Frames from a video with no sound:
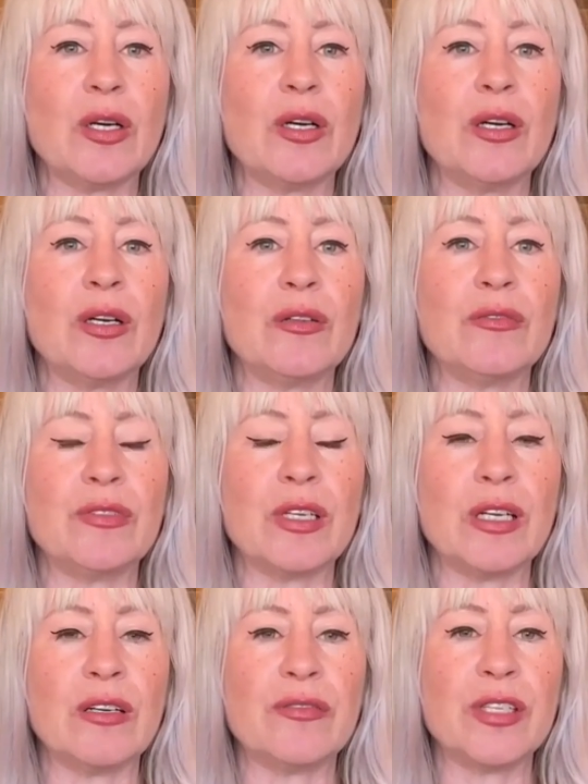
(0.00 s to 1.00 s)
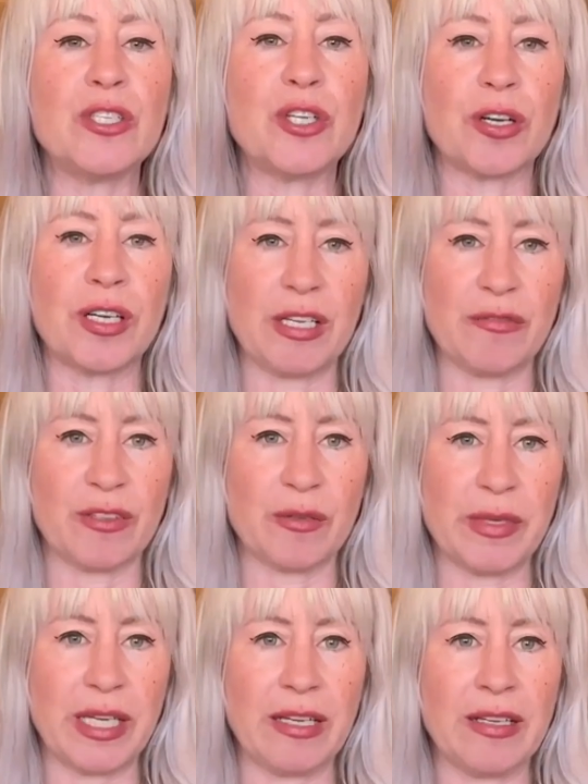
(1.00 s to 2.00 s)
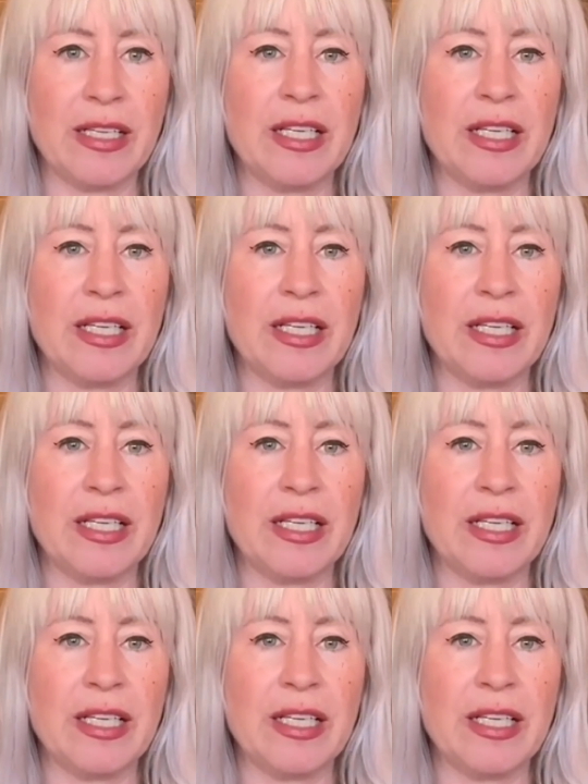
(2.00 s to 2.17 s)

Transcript: of the journey for me